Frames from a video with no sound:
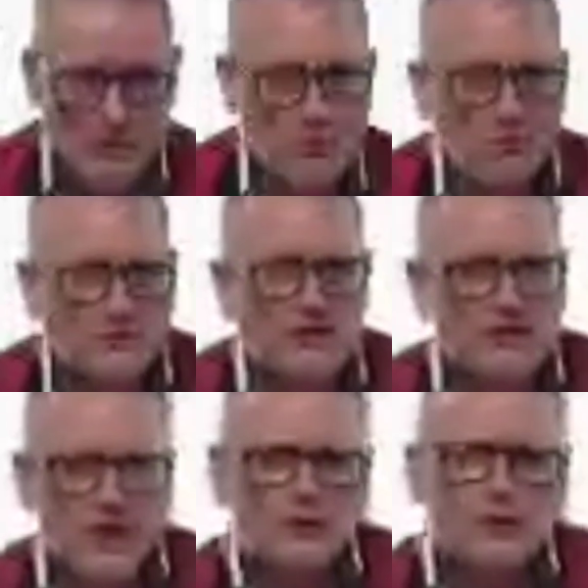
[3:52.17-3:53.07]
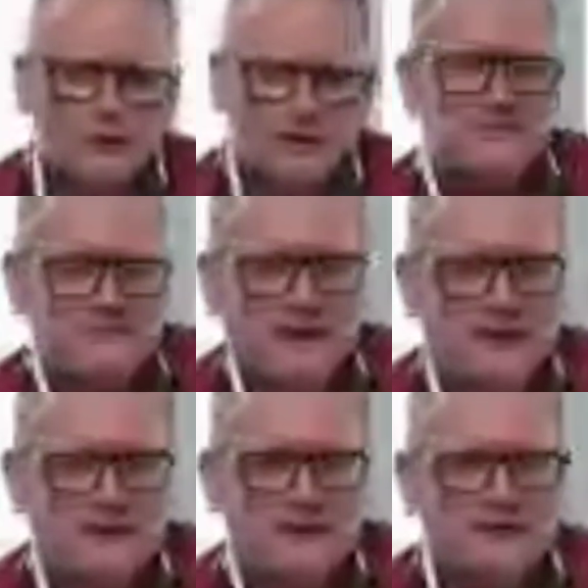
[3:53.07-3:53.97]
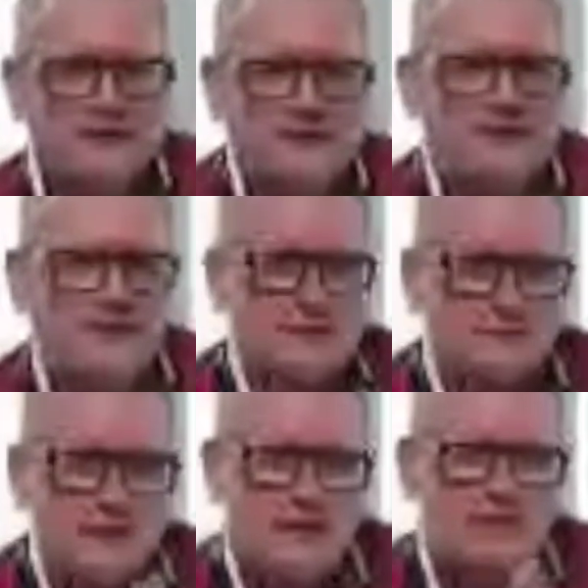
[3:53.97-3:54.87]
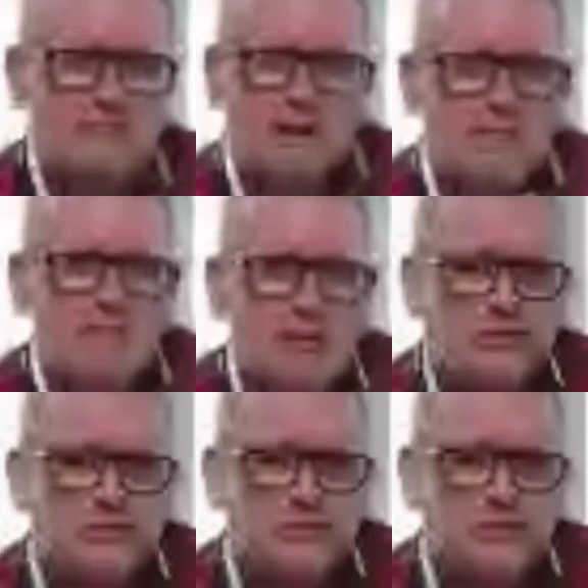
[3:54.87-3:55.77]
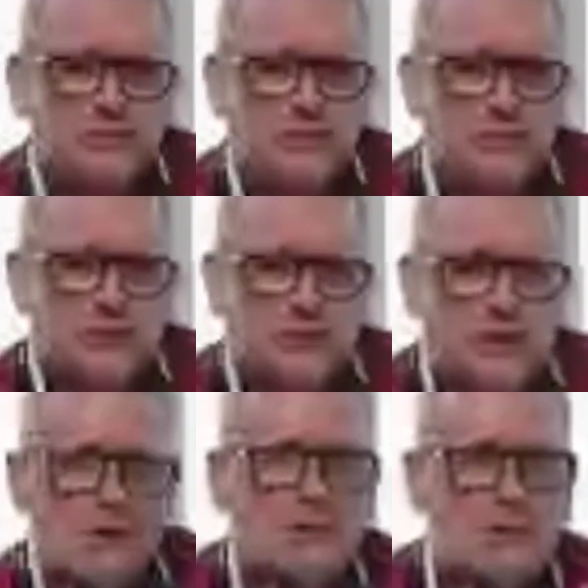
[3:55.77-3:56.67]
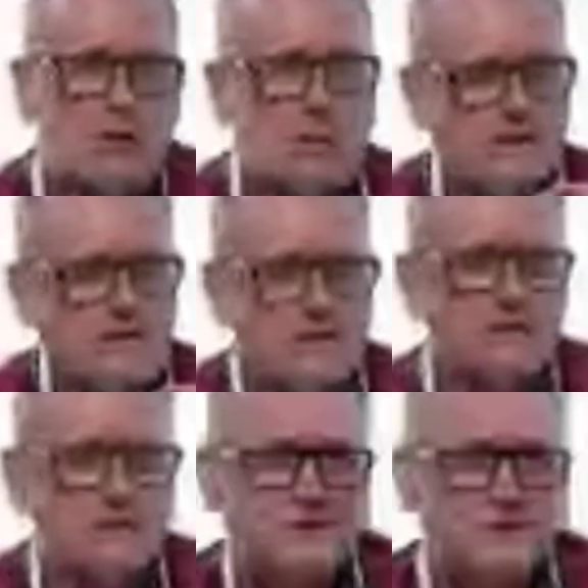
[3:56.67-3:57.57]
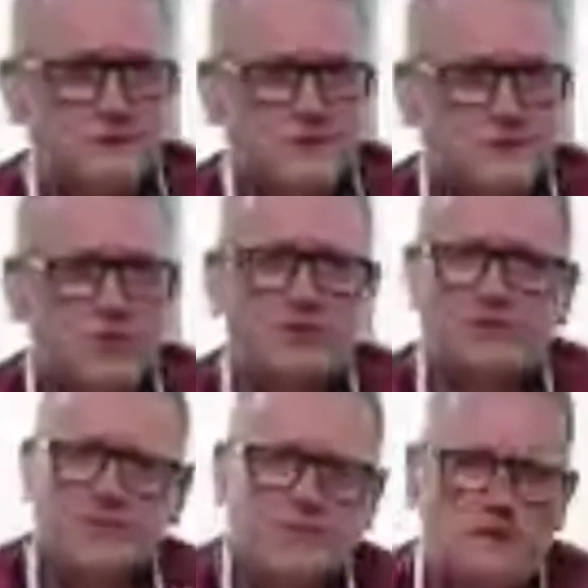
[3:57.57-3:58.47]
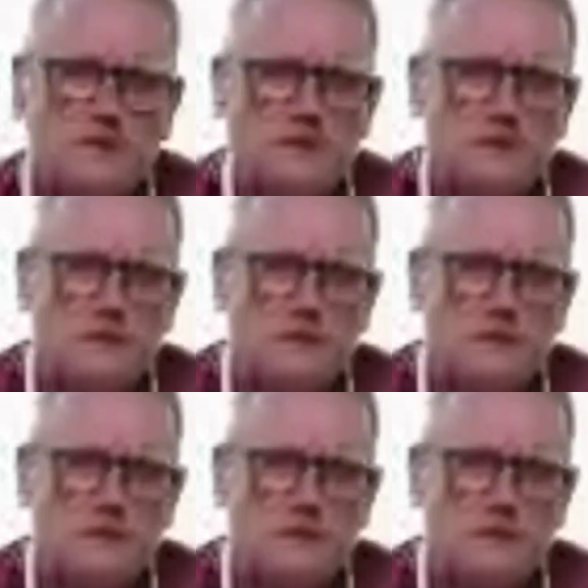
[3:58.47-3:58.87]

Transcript: What Crowd1 has done, 50 million members. Nobody did this. What does this mean?